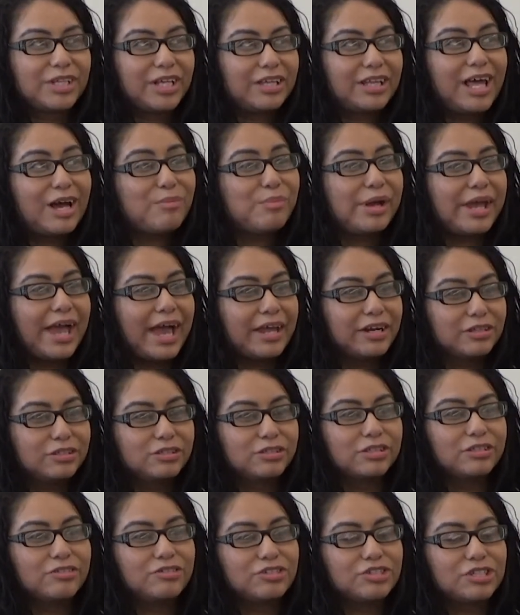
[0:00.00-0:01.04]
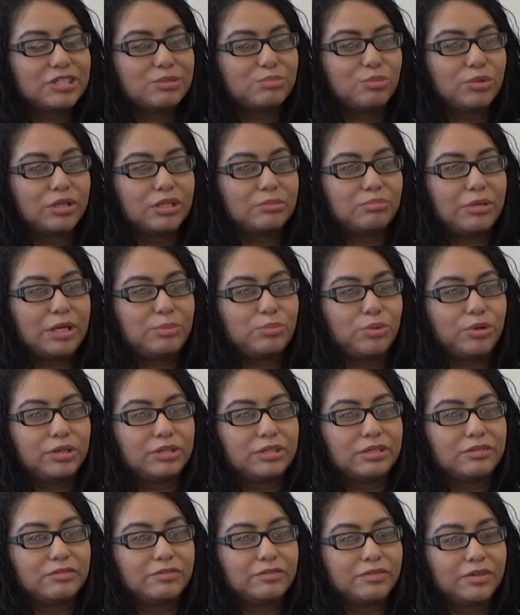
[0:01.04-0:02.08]
not my attitude, it was just my
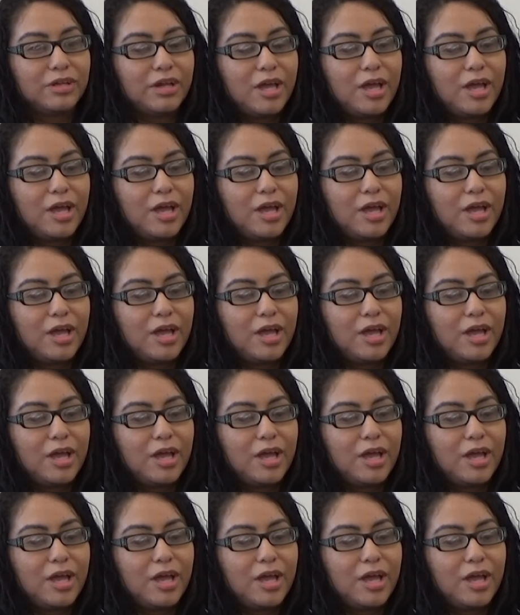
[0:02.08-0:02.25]
point of